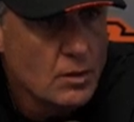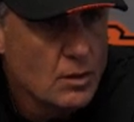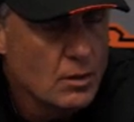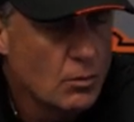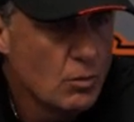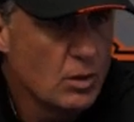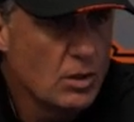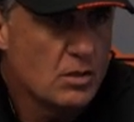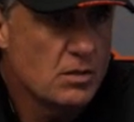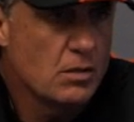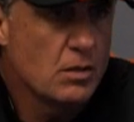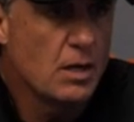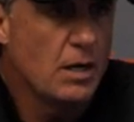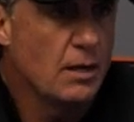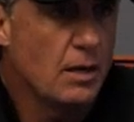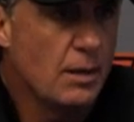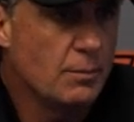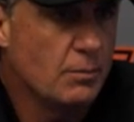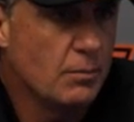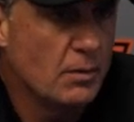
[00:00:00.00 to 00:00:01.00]

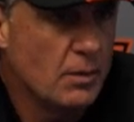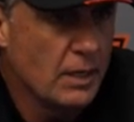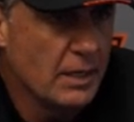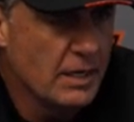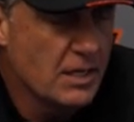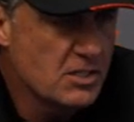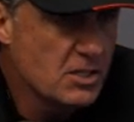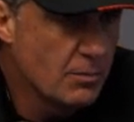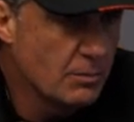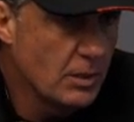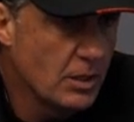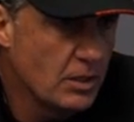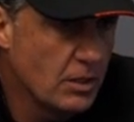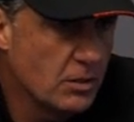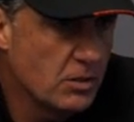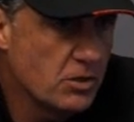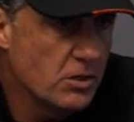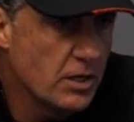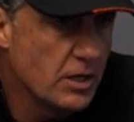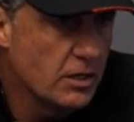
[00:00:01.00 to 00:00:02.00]
I guess I'm not
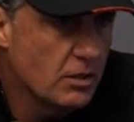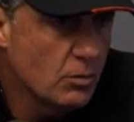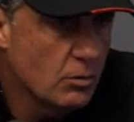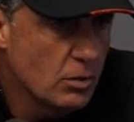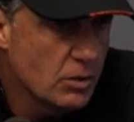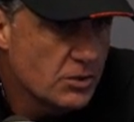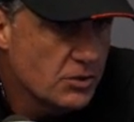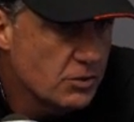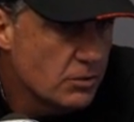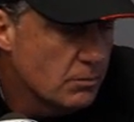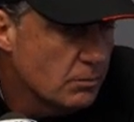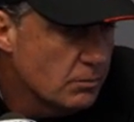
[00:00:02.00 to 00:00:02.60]
understanding the question.